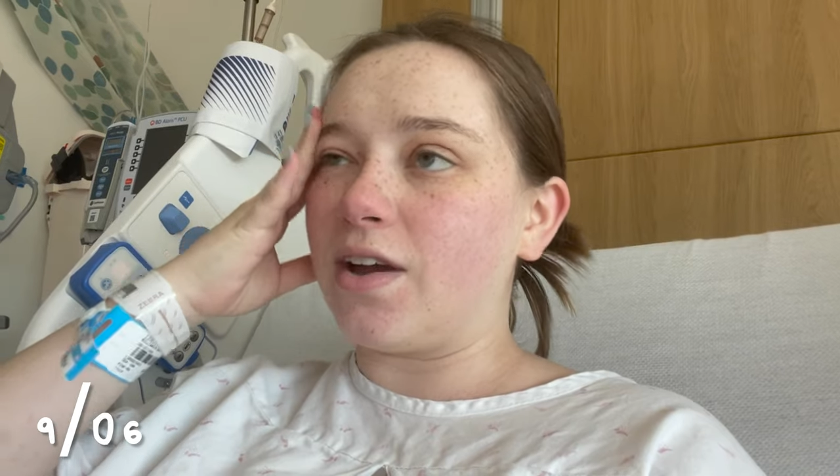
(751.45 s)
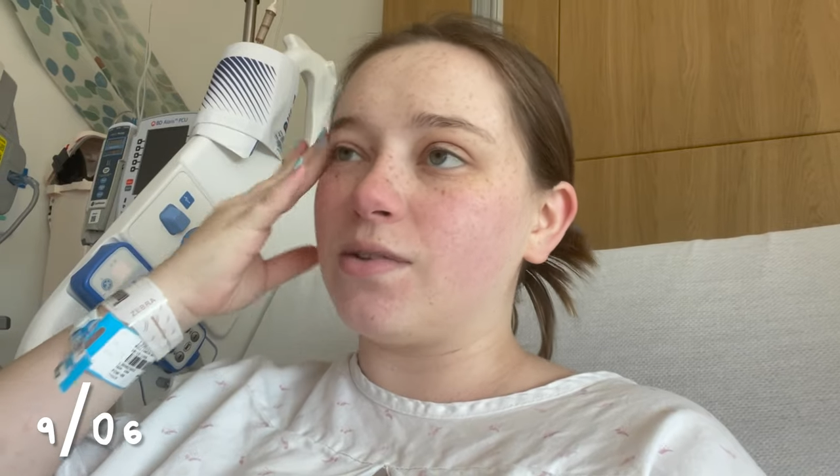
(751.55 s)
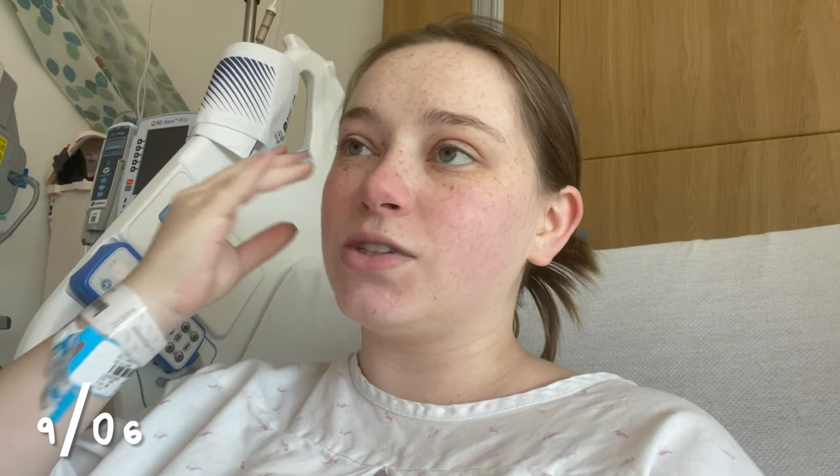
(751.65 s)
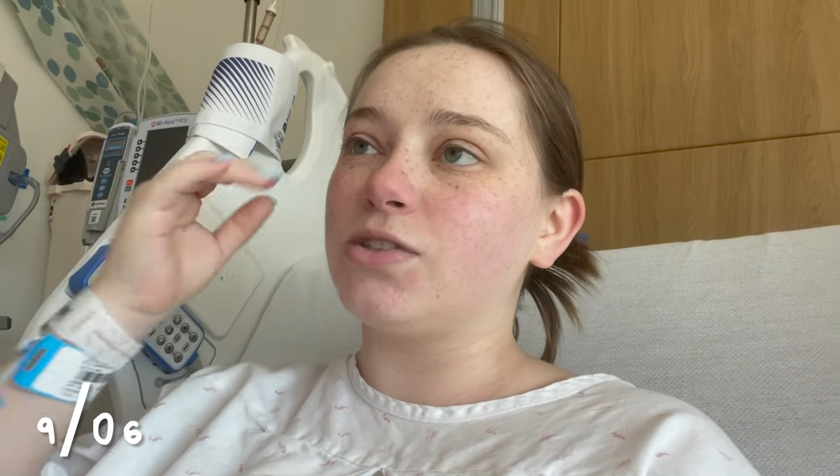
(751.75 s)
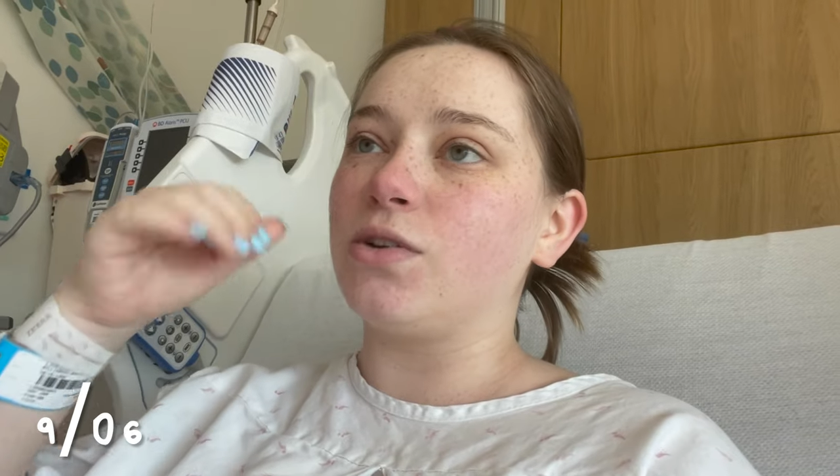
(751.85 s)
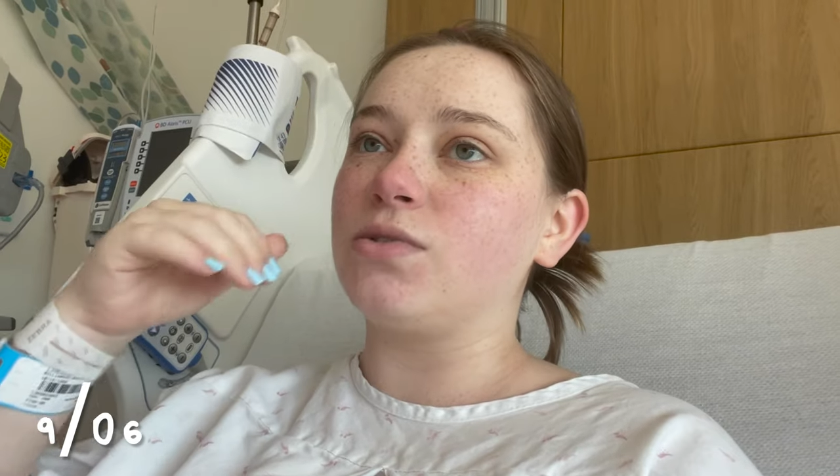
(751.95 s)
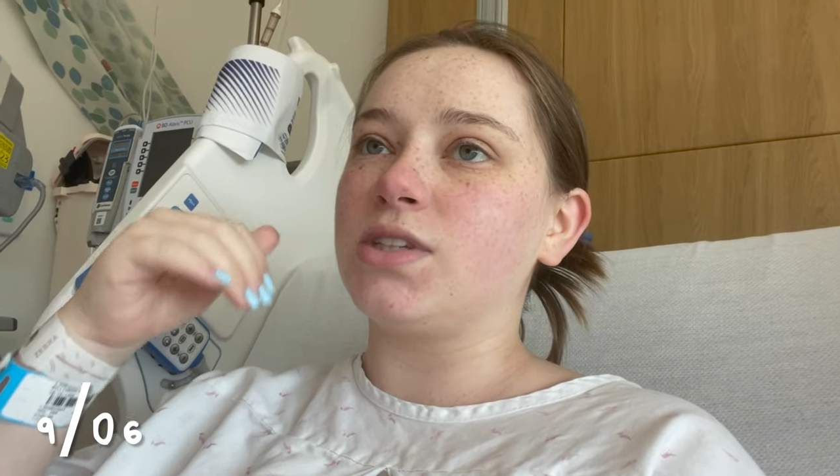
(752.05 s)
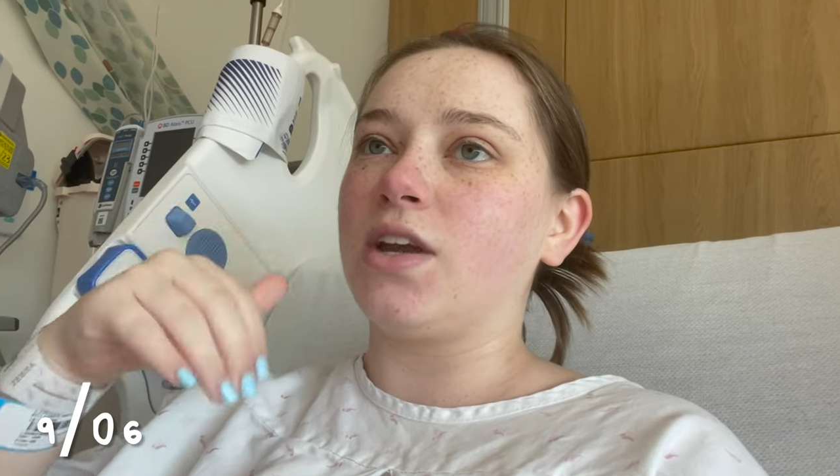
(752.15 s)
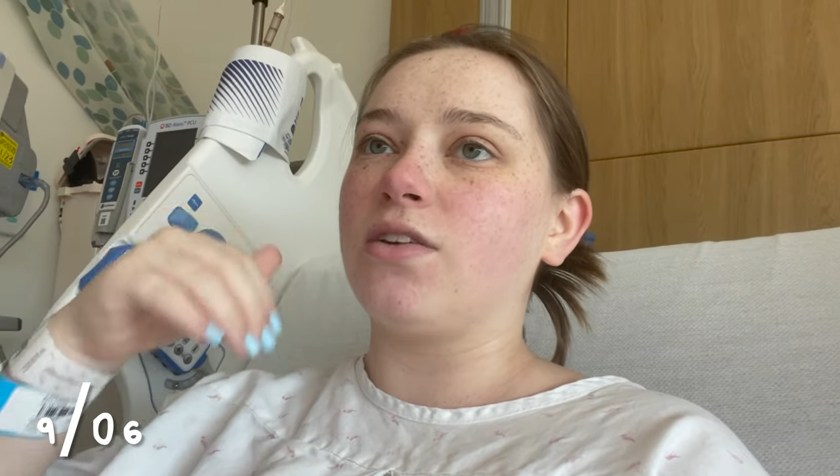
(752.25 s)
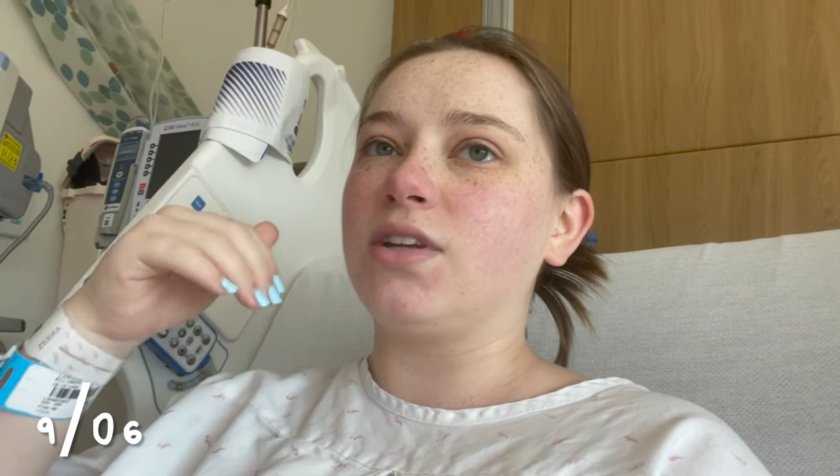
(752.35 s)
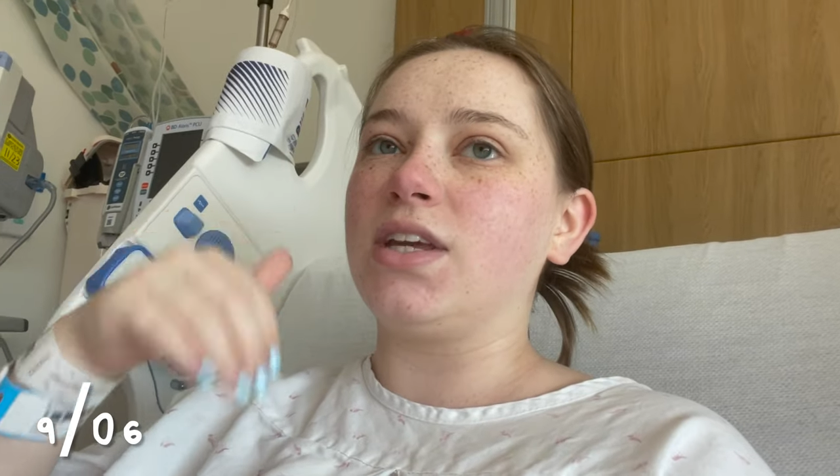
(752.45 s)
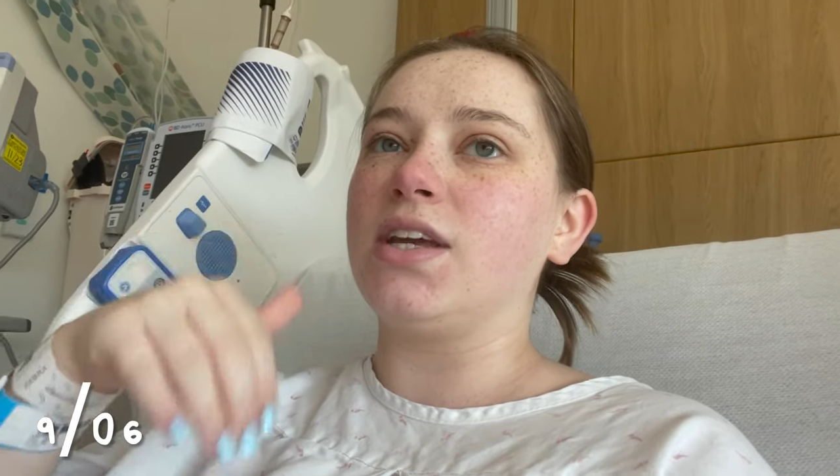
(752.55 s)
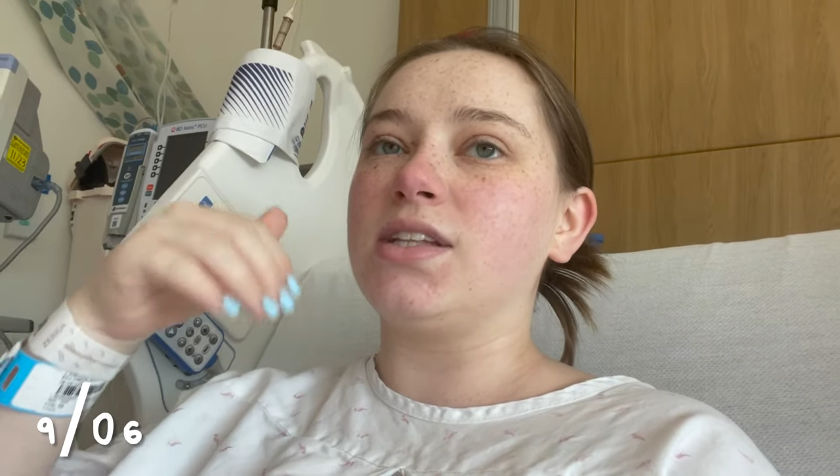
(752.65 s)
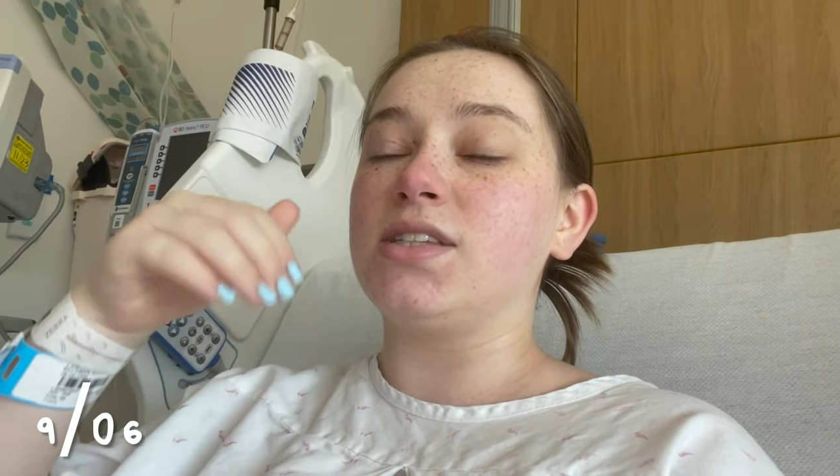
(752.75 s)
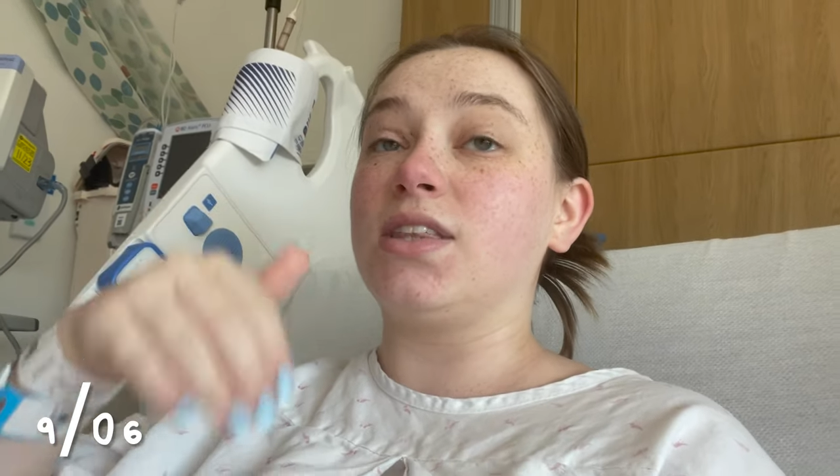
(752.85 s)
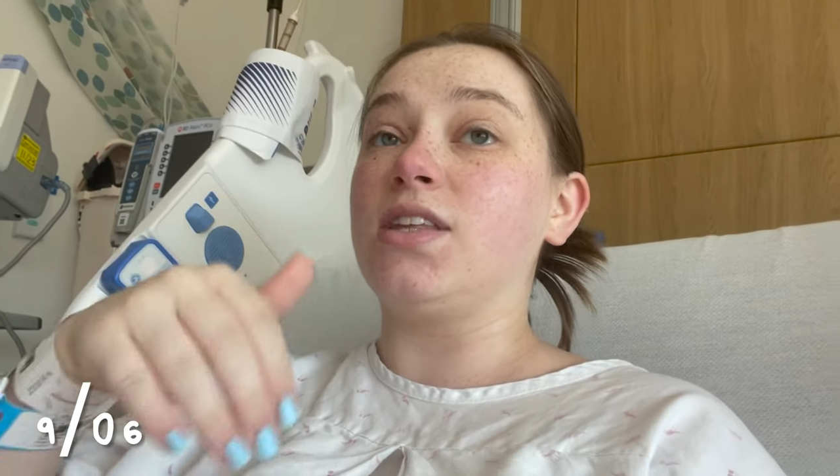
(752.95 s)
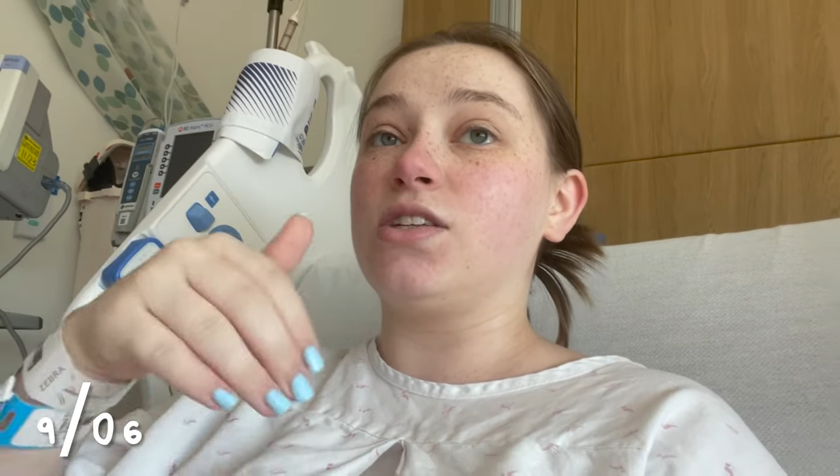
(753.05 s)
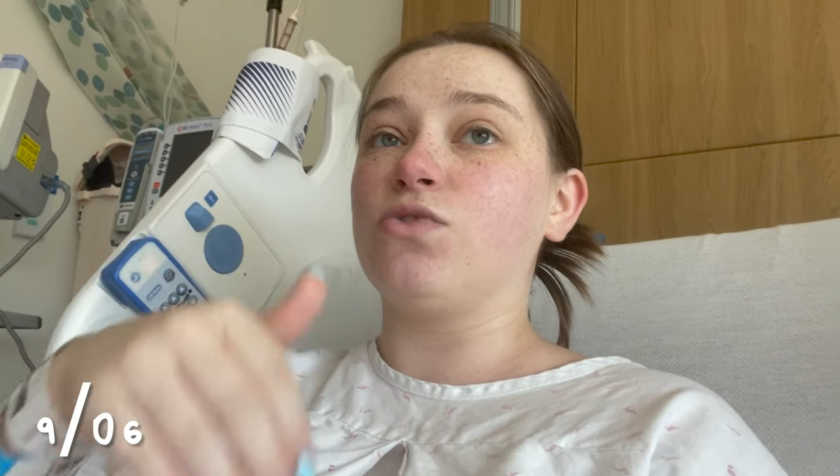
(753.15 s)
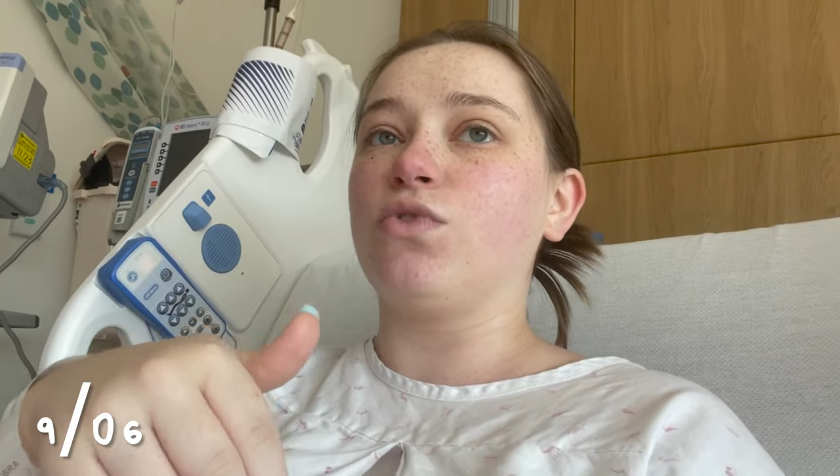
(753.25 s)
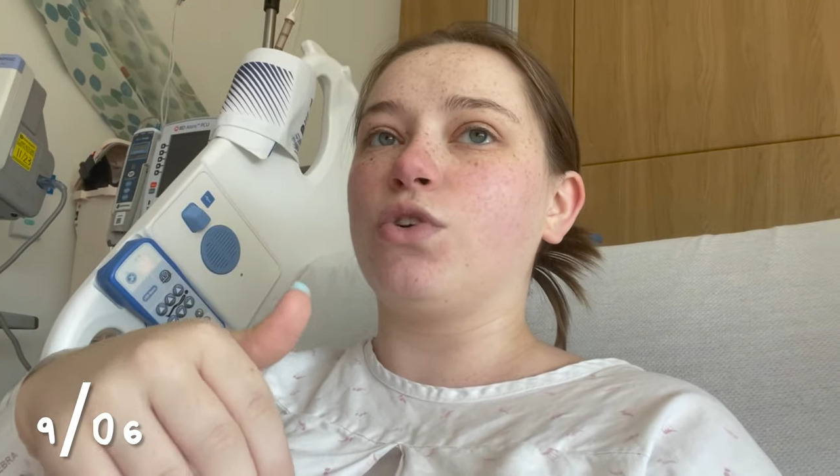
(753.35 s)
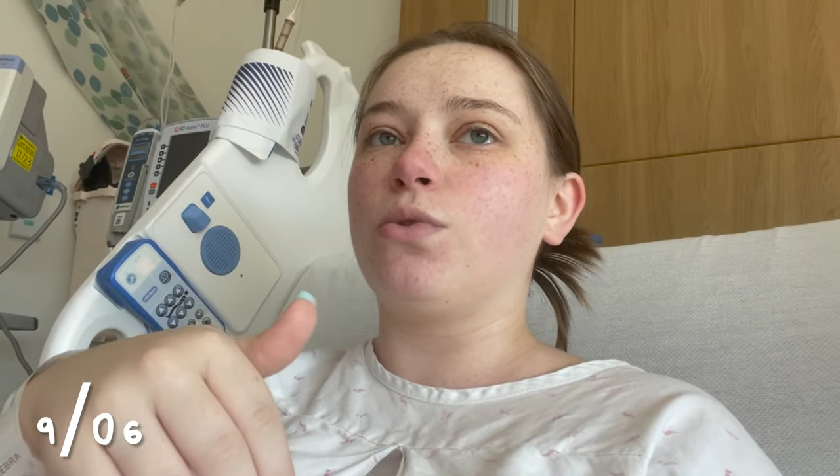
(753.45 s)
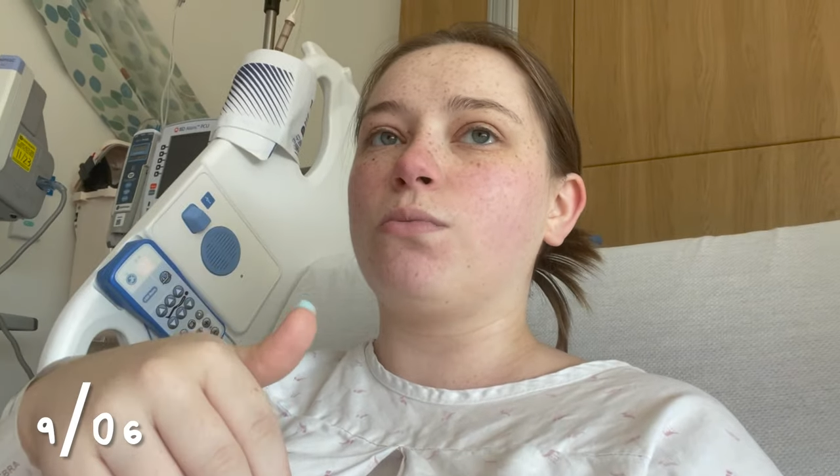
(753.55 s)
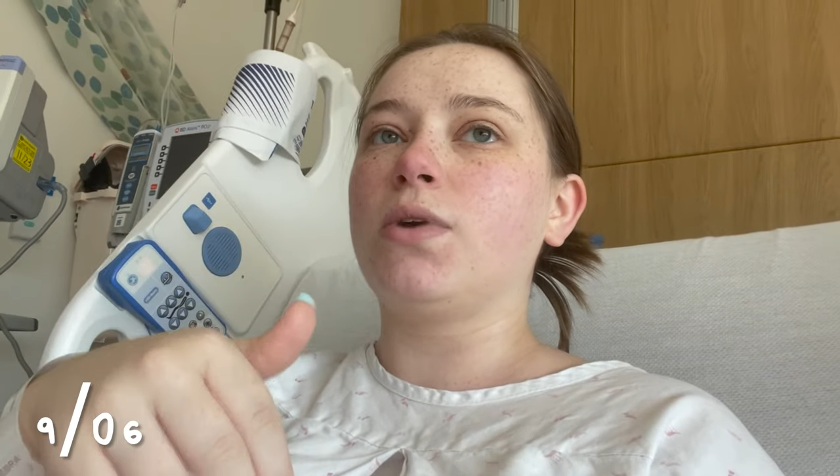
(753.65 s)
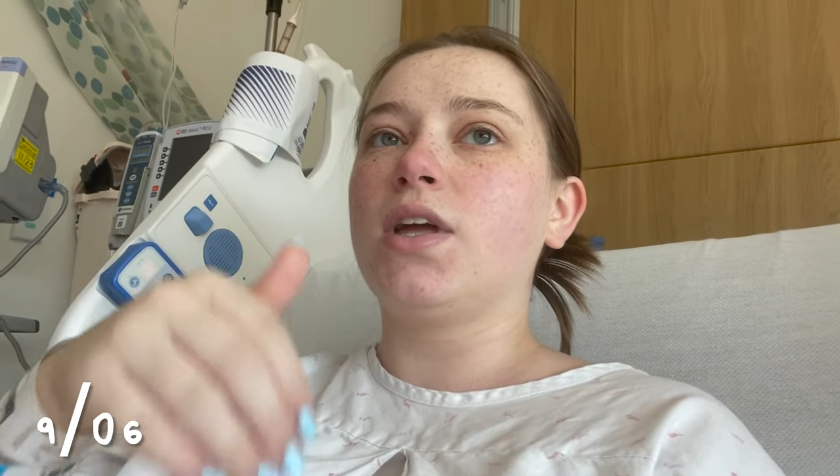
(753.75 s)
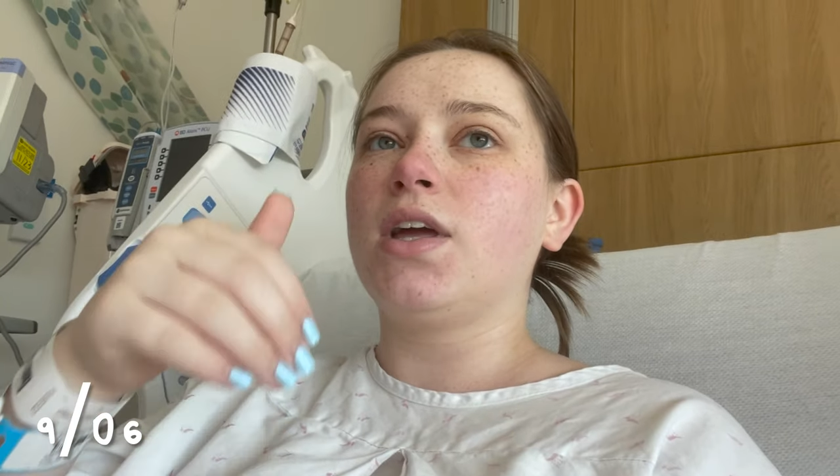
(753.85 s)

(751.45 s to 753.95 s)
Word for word: I was so scared to get into this room